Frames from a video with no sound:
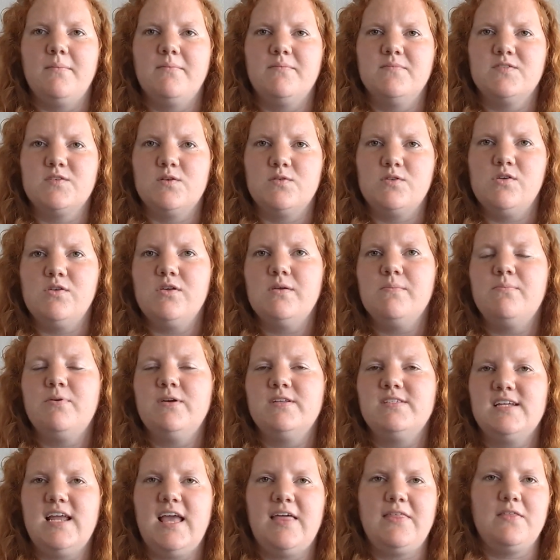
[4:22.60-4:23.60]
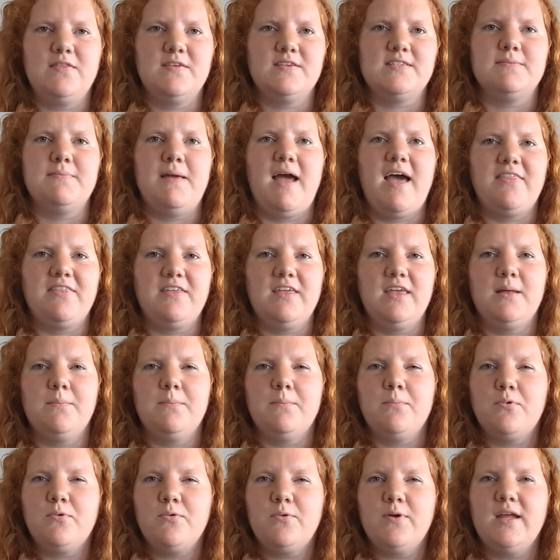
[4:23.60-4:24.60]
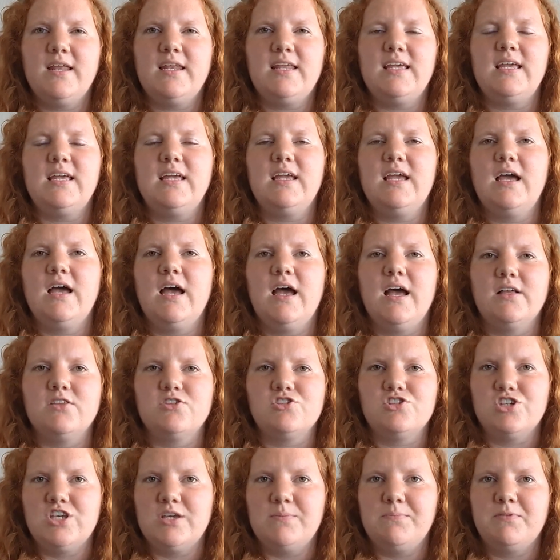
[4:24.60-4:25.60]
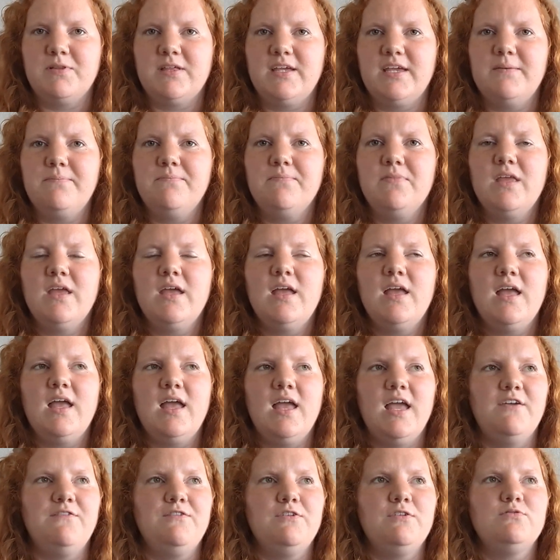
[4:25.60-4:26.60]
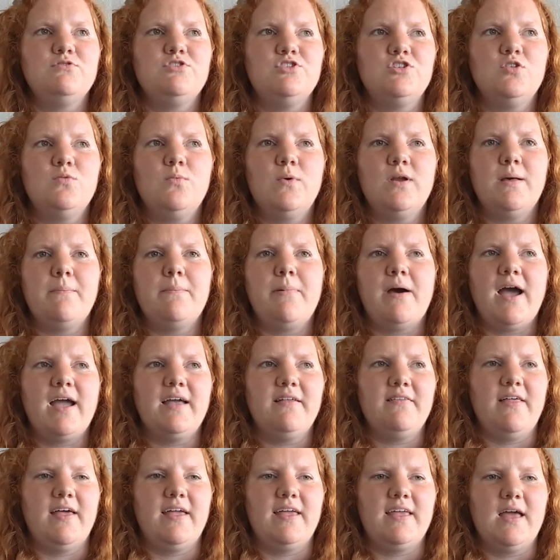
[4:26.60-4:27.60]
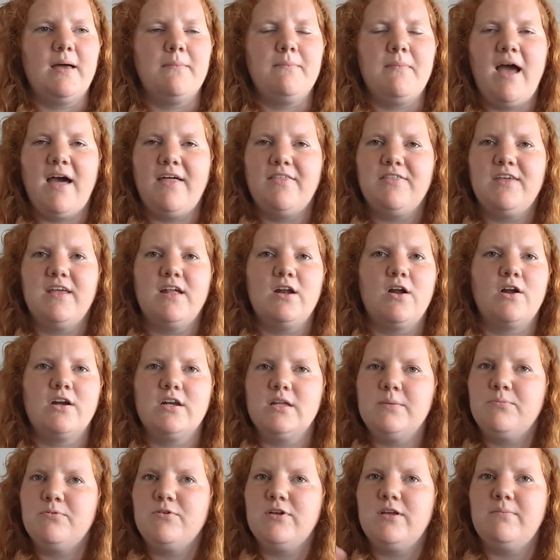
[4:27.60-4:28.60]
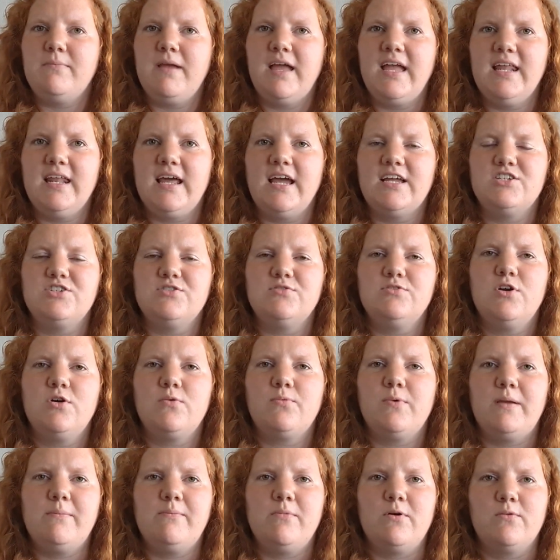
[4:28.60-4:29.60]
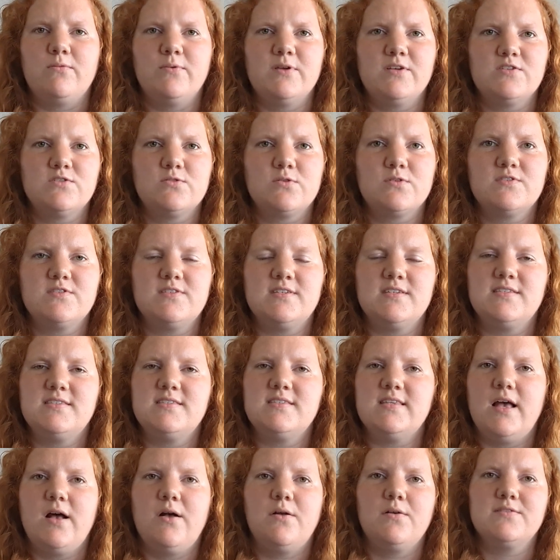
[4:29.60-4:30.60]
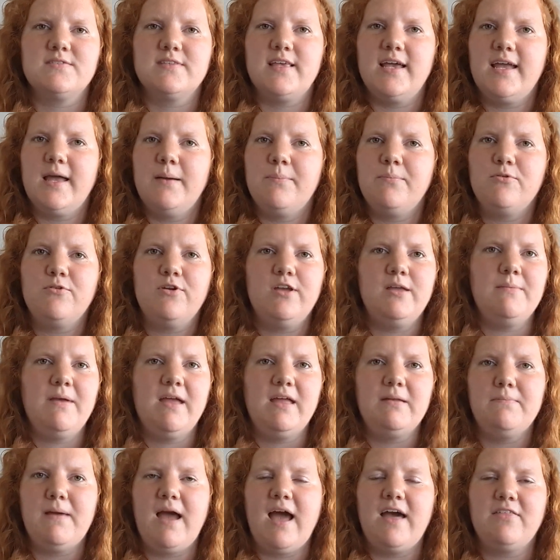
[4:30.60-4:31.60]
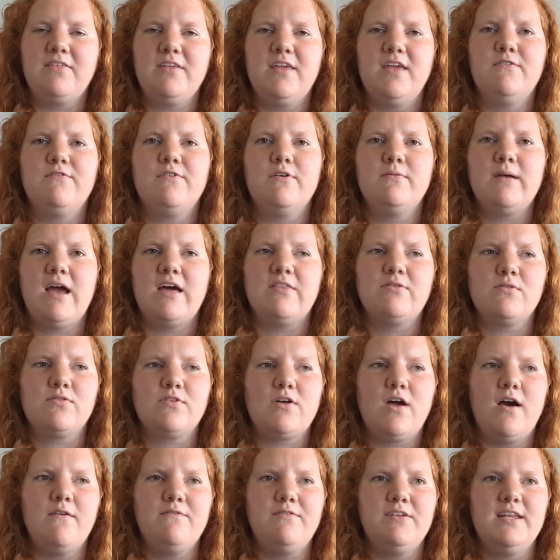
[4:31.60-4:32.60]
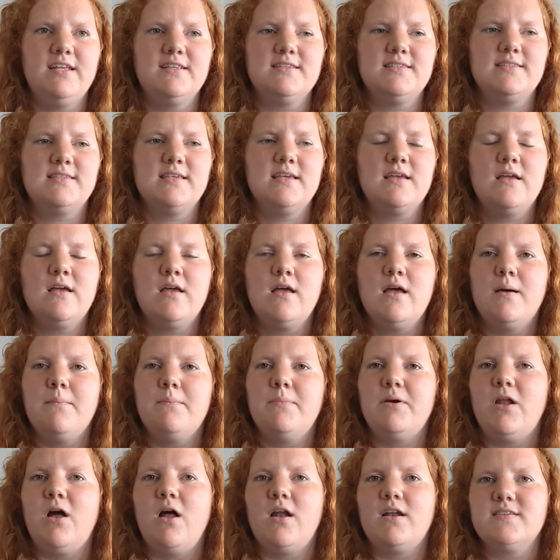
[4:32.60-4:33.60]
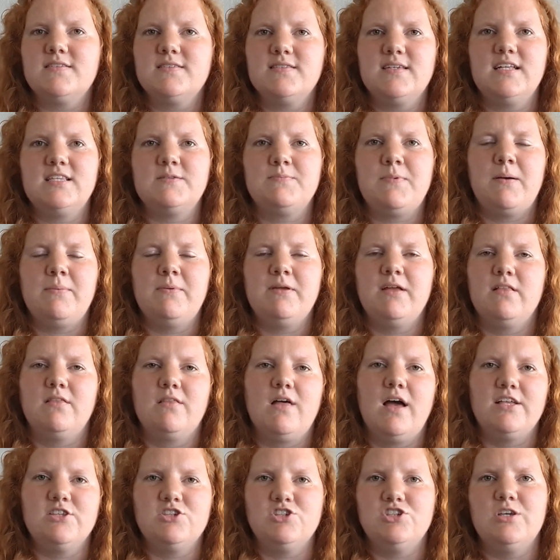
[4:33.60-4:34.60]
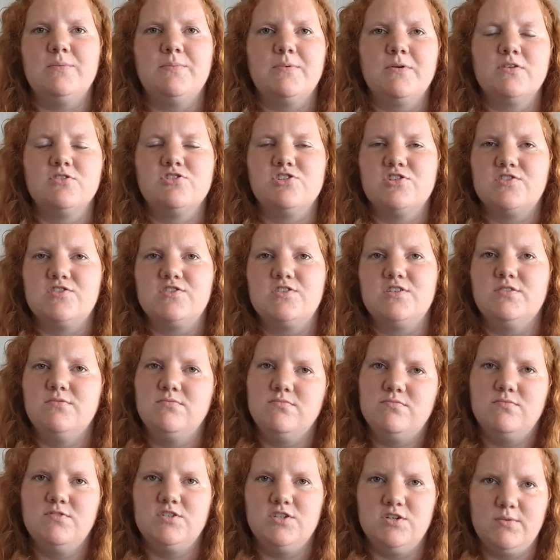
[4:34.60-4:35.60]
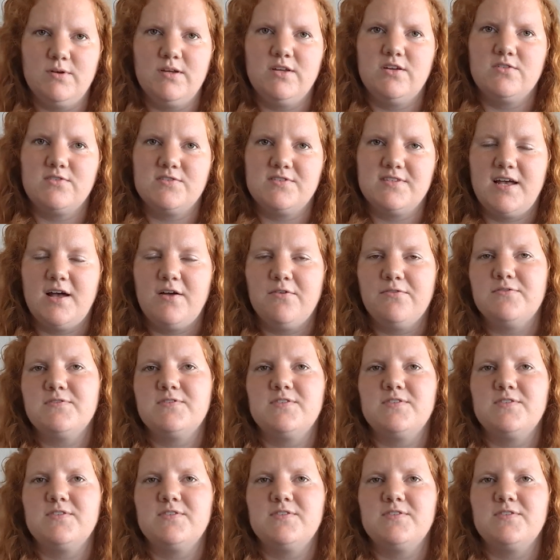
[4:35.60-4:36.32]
So you can put together this math kit pretty cheaply. If you do want to buy a math kit already pre-made, I do know Rainbow Resources sells a pre-made math kit for Math with Confidence, but honestly it's probably a lot cheaper just to do it yourself.